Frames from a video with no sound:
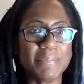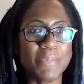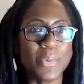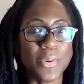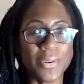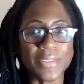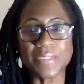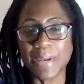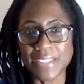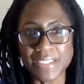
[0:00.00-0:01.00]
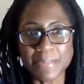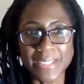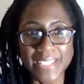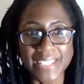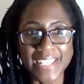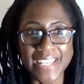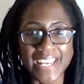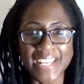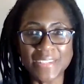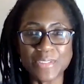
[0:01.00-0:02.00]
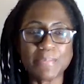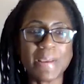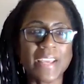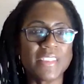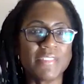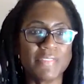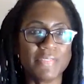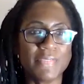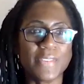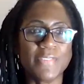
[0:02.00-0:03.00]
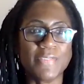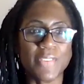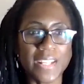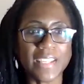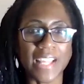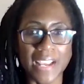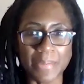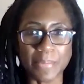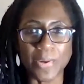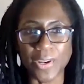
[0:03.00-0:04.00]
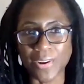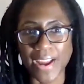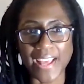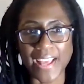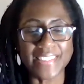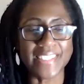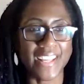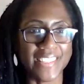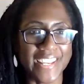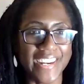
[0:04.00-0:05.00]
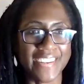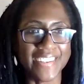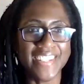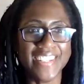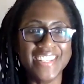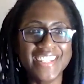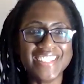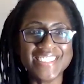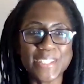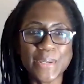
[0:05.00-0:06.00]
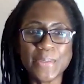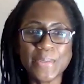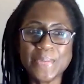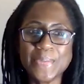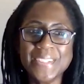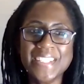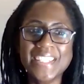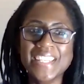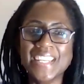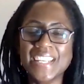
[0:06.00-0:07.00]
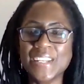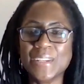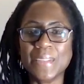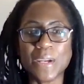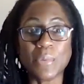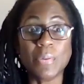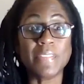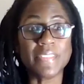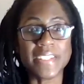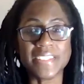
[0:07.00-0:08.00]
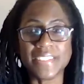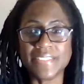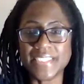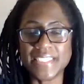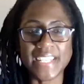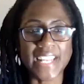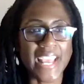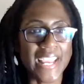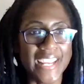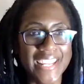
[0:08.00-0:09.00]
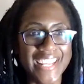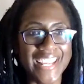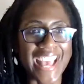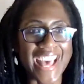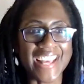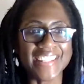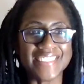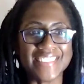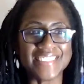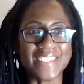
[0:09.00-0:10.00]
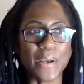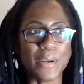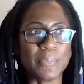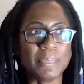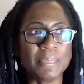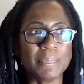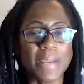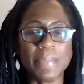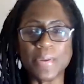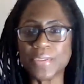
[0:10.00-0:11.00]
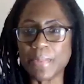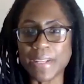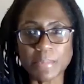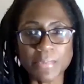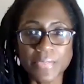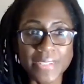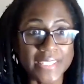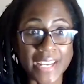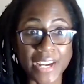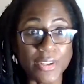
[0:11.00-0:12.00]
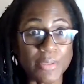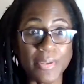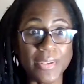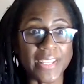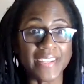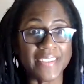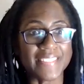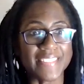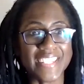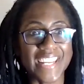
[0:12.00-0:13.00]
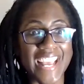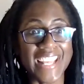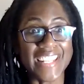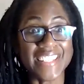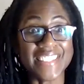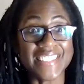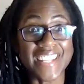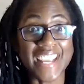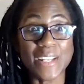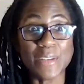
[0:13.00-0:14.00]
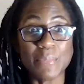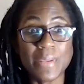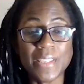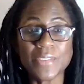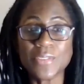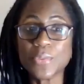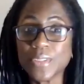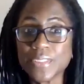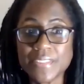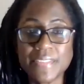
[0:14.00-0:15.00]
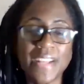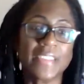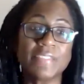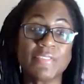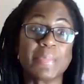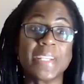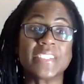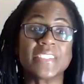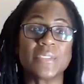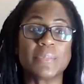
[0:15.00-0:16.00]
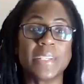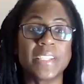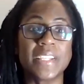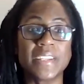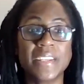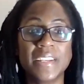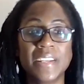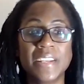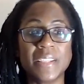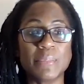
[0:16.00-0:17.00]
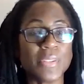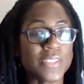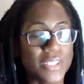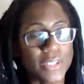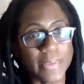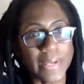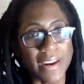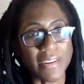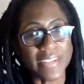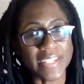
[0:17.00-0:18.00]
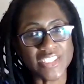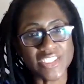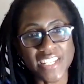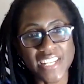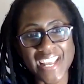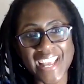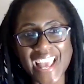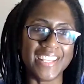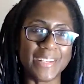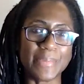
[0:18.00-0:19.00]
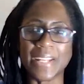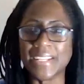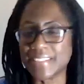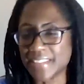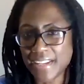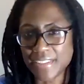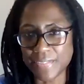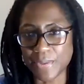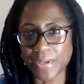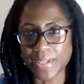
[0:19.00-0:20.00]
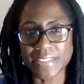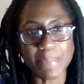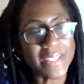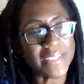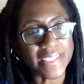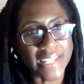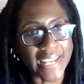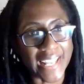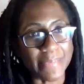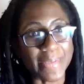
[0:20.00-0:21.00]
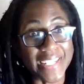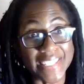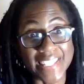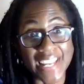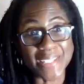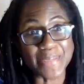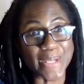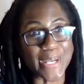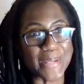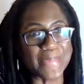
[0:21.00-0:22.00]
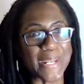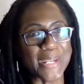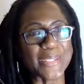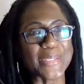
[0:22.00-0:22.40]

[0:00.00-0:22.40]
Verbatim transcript: more responsibility and respect the, the frontline worker has in healthcare. So, you know, the equivalent of a CNA has um, might be responsible for an entire community, right? And and be the source of health information or be the the person doing outreach. You know, when I decided to focus domestically again, and when I decided to become an